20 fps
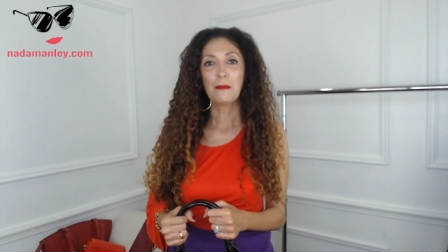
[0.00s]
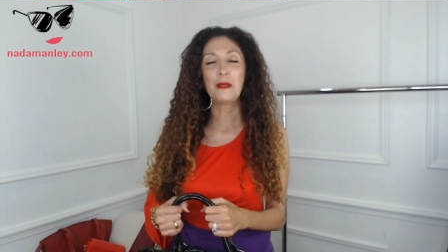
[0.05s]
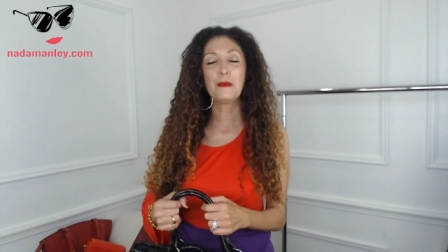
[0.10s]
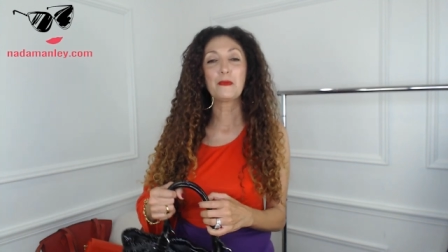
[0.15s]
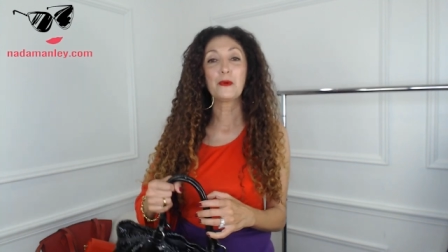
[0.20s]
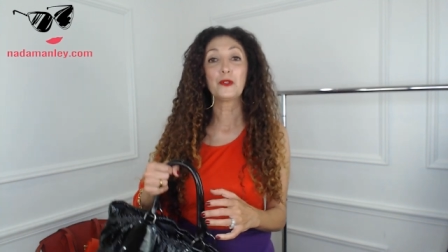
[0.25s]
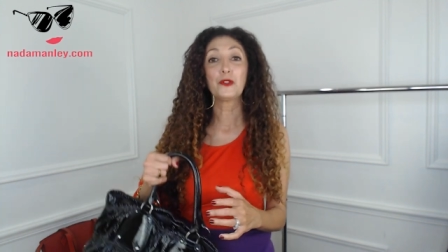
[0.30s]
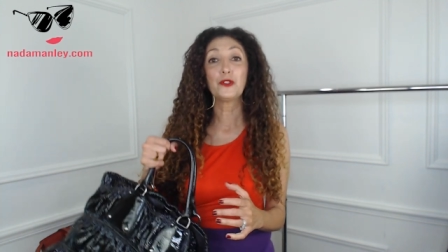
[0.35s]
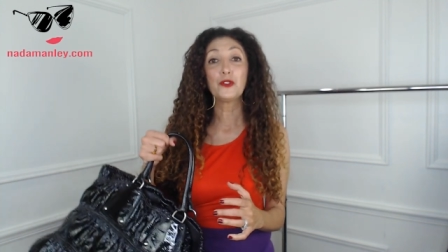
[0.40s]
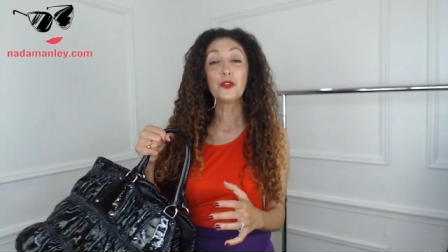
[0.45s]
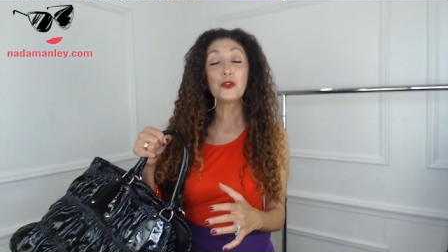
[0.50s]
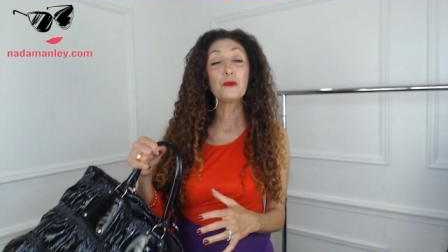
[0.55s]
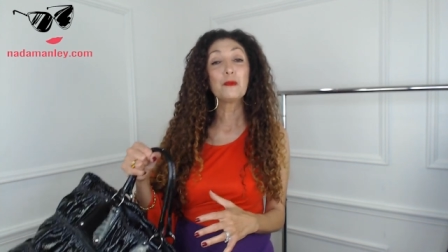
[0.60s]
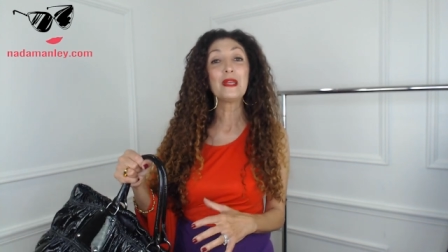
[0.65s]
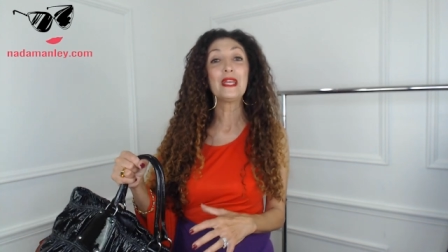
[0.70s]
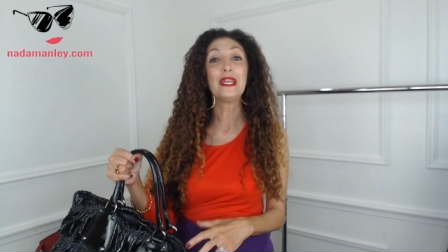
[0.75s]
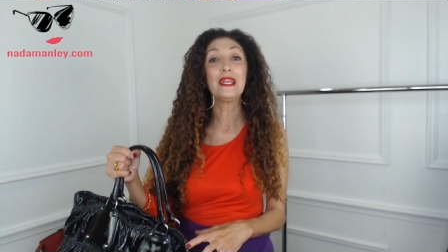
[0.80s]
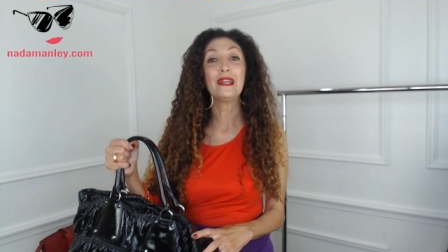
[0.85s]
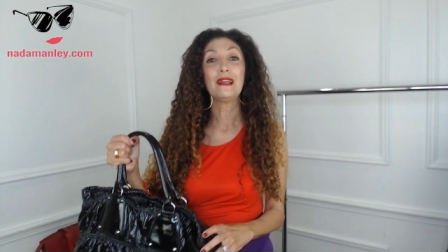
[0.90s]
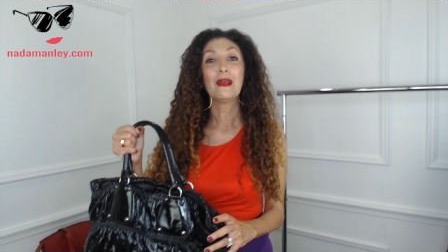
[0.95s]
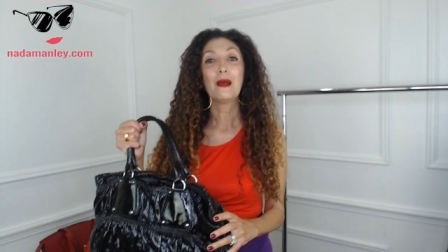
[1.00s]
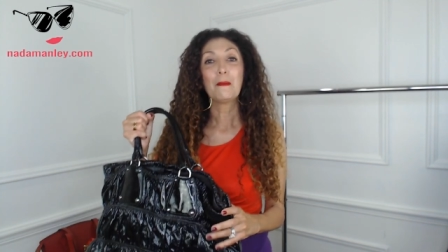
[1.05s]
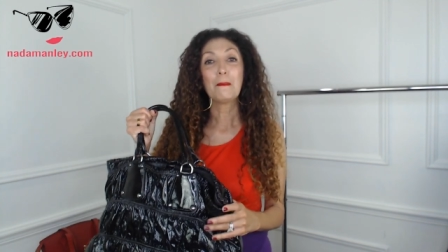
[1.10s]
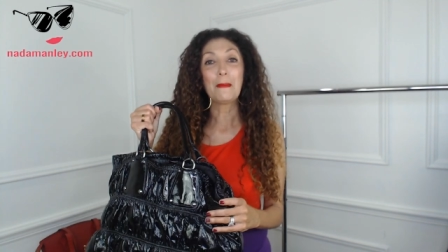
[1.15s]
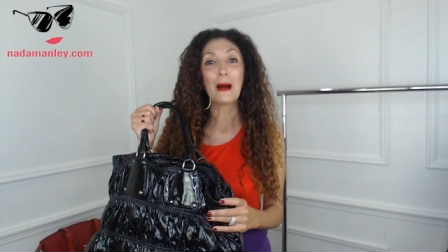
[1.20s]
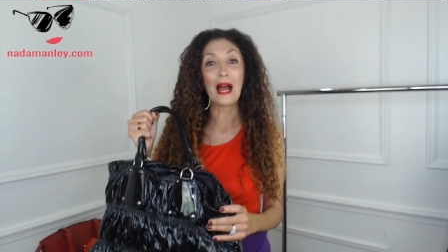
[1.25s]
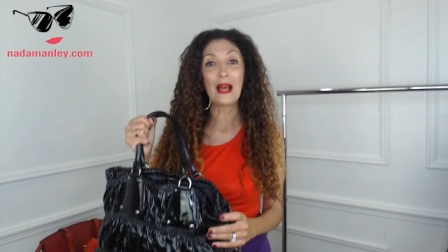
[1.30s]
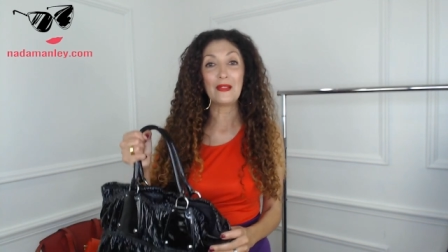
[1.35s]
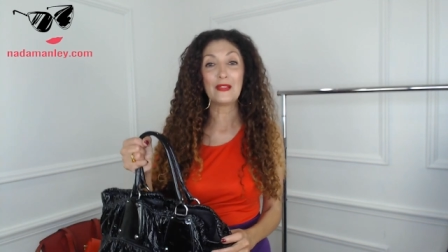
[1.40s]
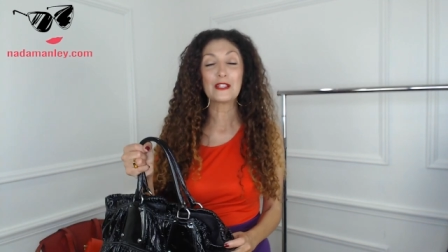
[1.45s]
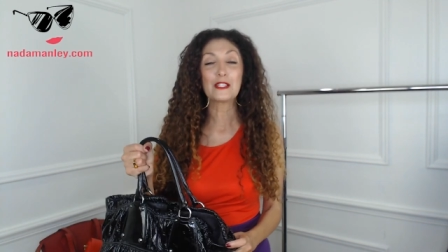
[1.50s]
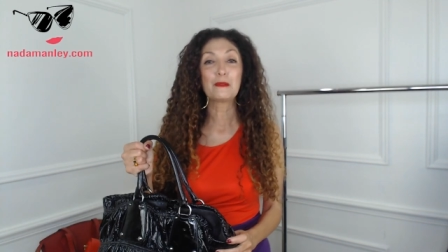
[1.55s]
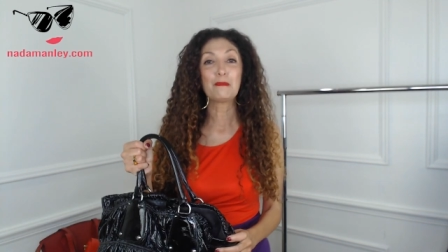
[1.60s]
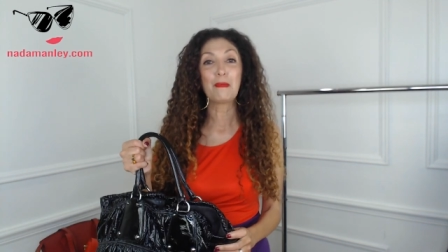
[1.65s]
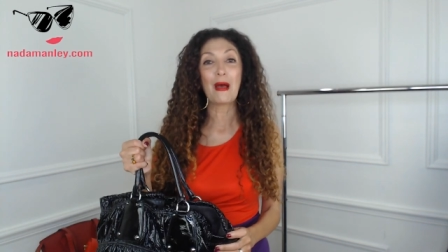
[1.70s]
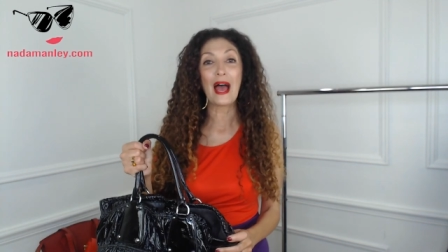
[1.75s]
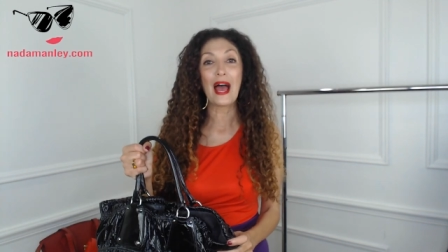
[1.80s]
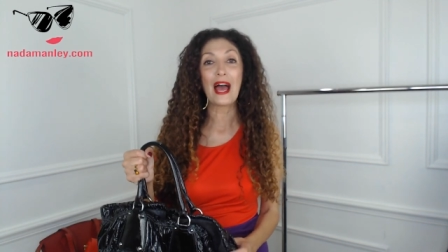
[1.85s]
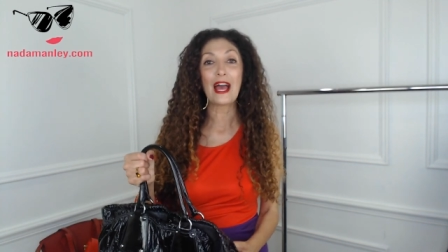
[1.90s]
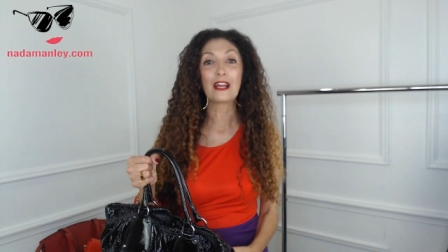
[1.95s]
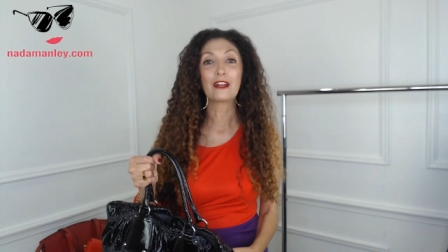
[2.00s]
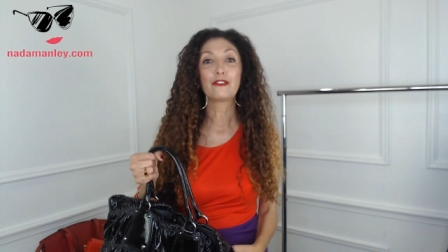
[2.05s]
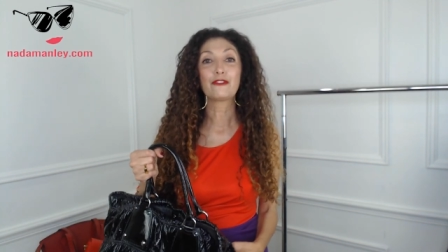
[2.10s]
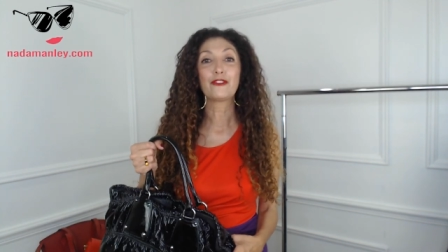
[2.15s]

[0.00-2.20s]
People knew me by this bag